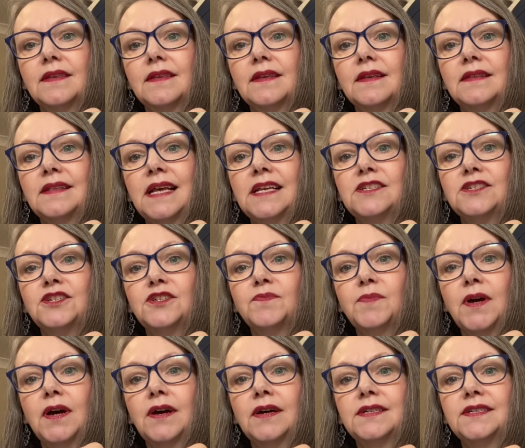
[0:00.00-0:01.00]
that's just
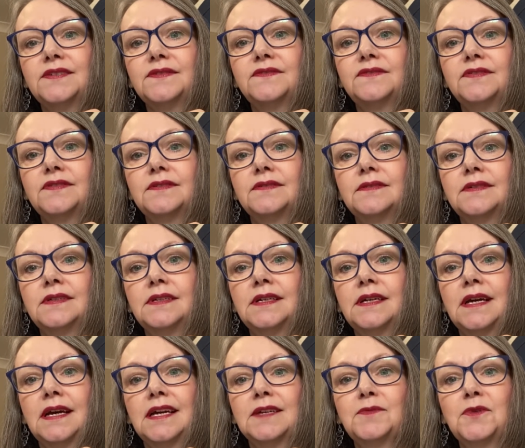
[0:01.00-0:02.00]
part of, I
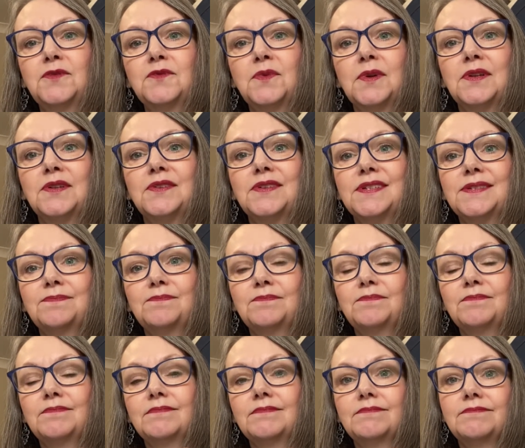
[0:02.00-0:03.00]
suppose, one of the
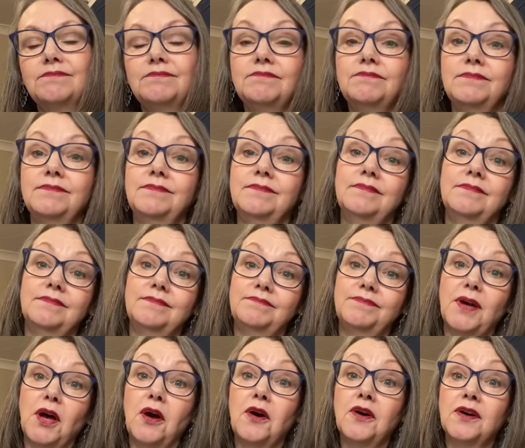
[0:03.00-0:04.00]

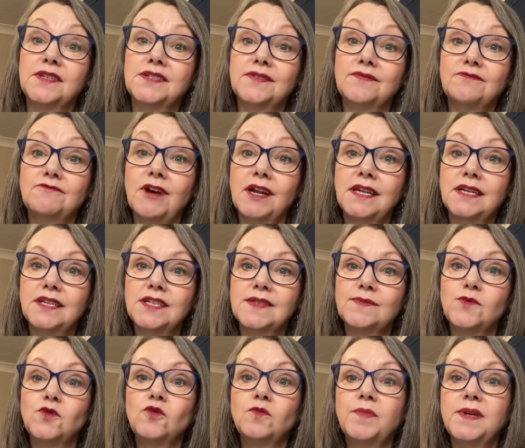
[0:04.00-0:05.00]
perks of running a
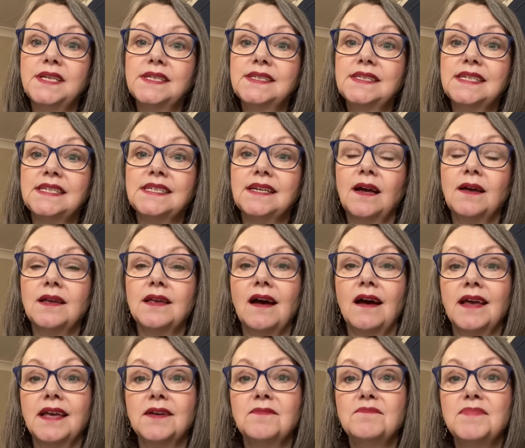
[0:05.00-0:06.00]
small business.
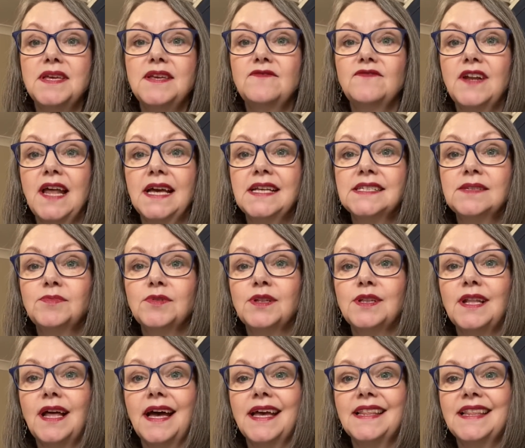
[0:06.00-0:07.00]
I can be flexible
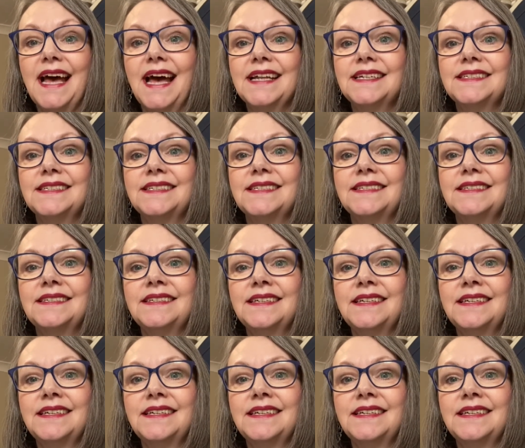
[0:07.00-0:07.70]
like that and